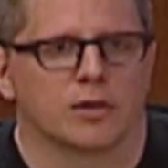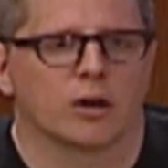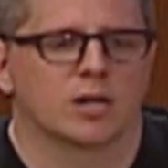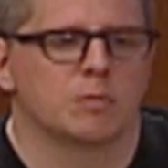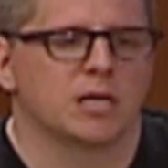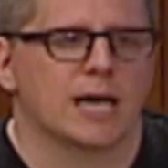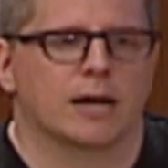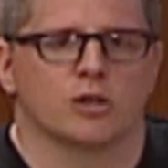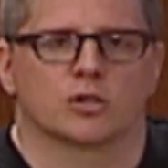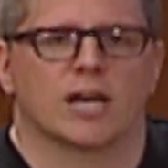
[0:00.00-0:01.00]
They're going to be
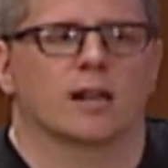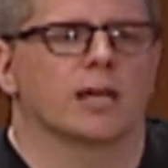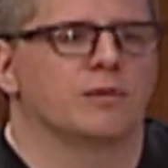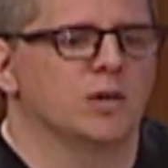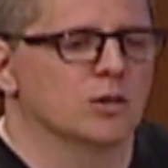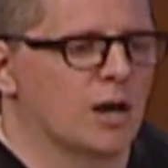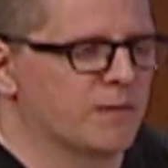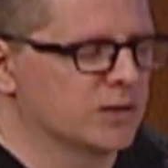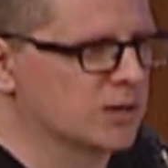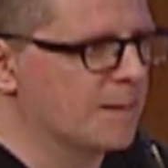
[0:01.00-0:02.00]
at your satellite field
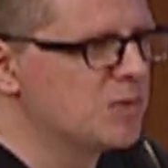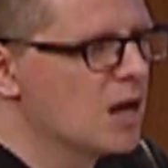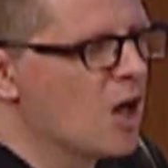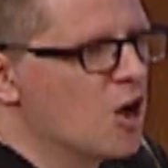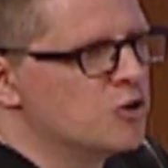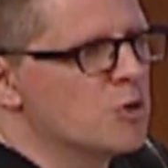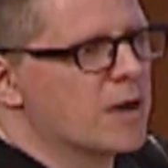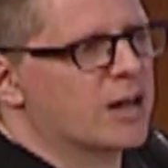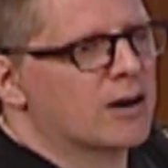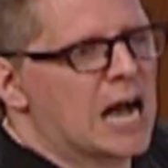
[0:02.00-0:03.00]
office. No
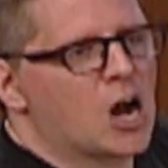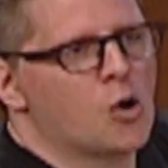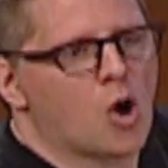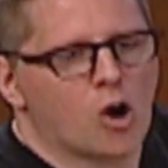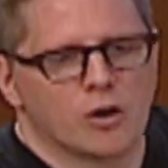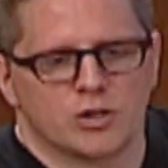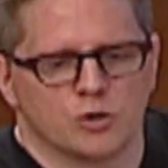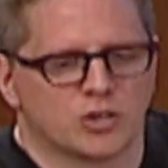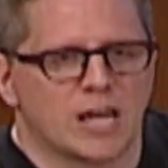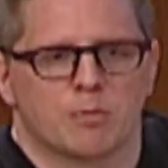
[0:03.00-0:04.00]
matter how hard you
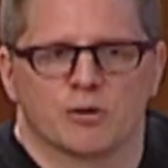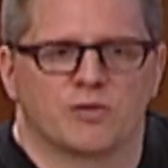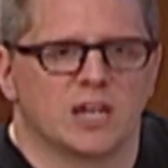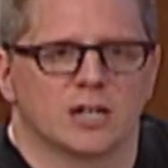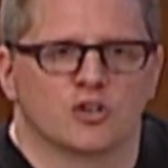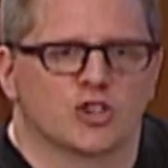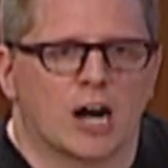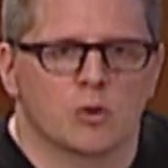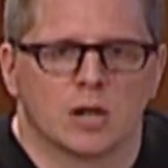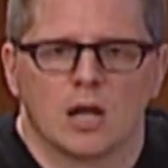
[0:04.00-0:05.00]
stamp your feet and
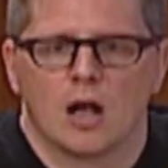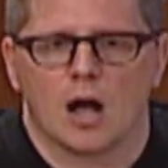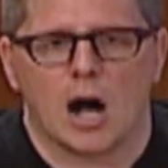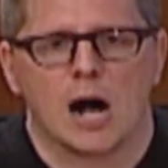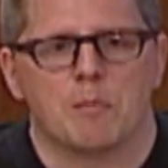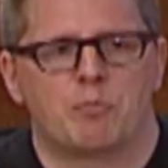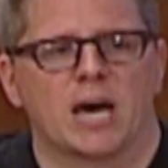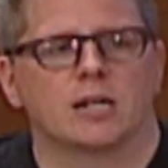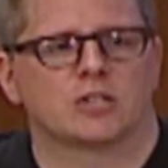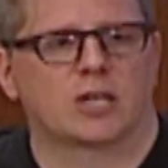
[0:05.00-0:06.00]
shout,
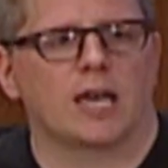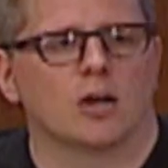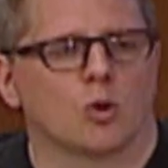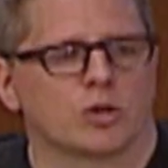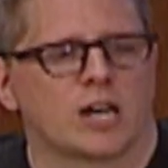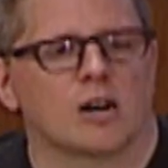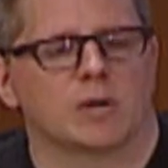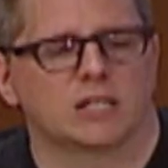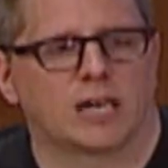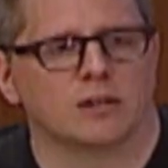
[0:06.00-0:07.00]
petascale or
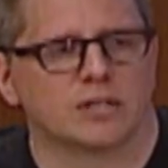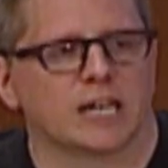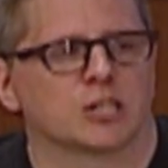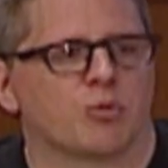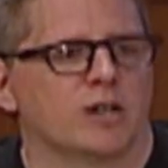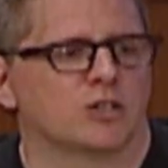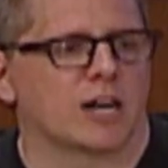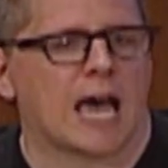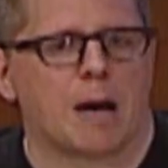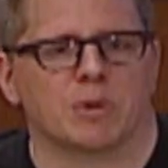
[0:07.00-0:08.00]
terabyte scale data spread is
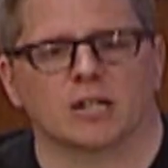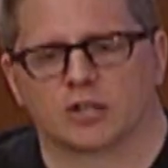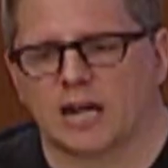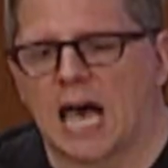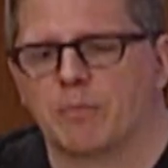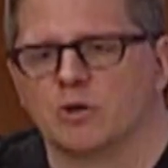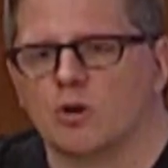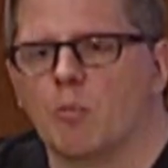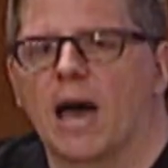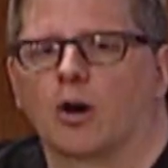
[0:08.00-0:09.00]
going to happen. It's going to happen
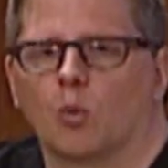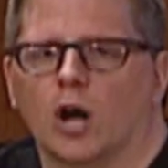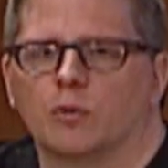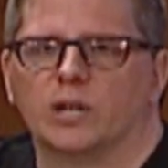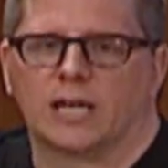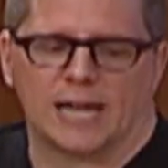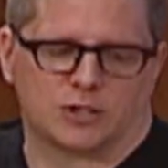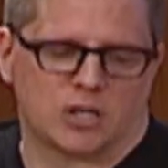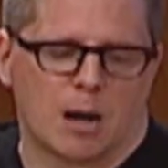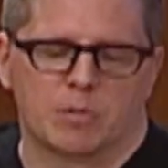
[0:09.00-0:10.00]
no matter what. We can't
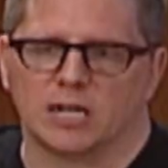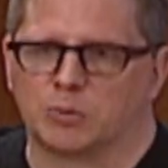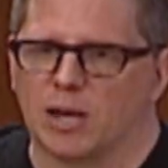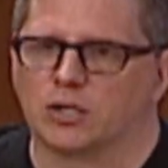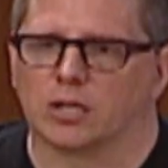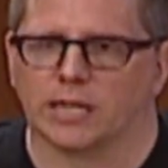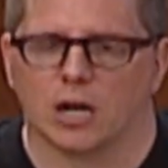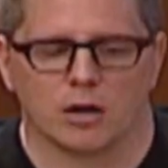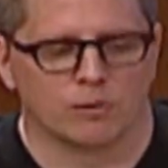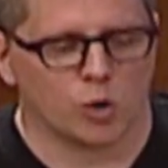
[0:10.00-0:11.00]
stop it. It's basically an
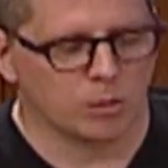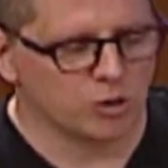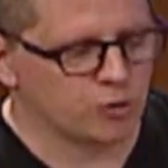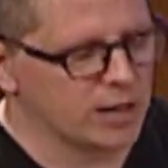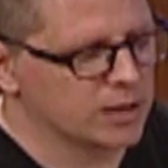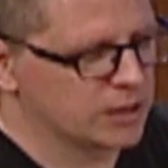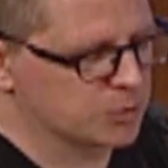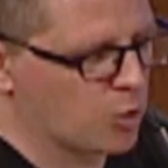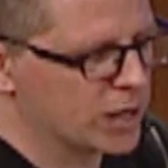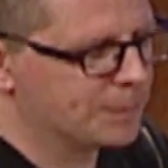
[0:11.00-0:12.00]
unavoidable trend at this
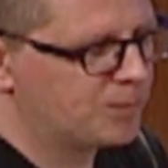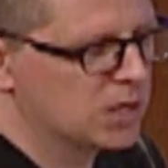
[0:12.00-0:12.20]
point.